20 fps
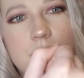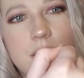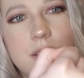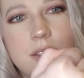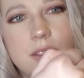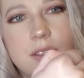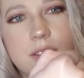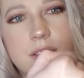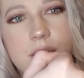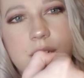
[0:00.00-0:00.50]

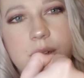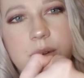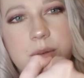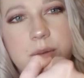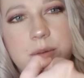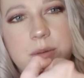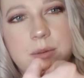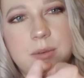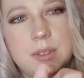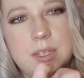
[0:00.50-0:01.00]
So,
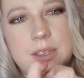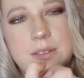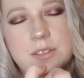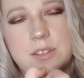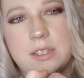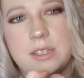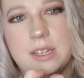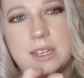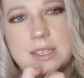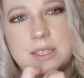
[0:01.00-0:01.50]
it gives
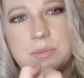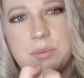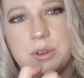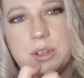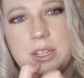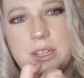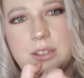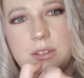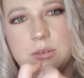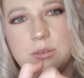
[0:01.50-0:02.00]
you a nice,
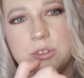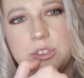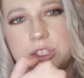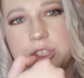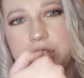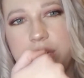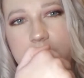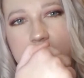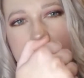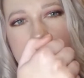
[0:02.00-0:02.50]
pretty little
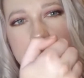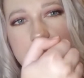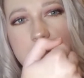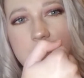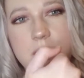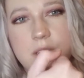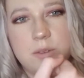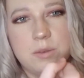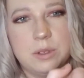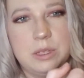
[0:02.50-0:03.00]
sheen. This would
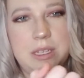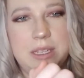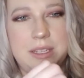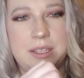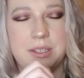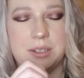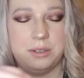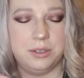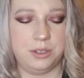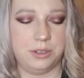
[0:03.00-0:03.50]
look really
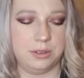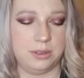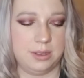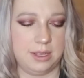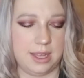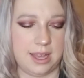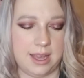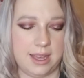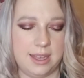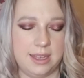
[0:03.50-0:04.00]
good on your
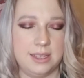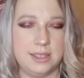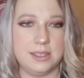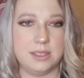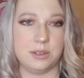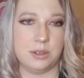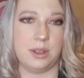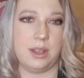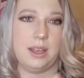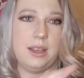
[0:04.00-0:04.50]
legs
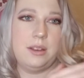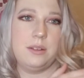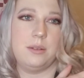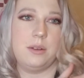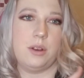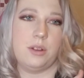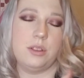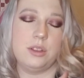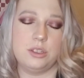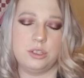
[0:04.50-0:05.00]
or like
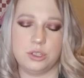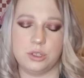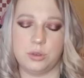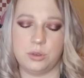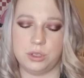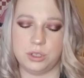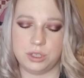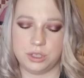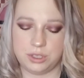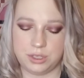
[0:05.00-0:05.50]
on the
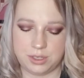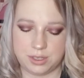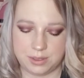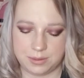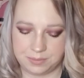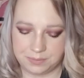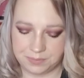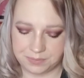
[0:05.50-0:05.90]
shoulders.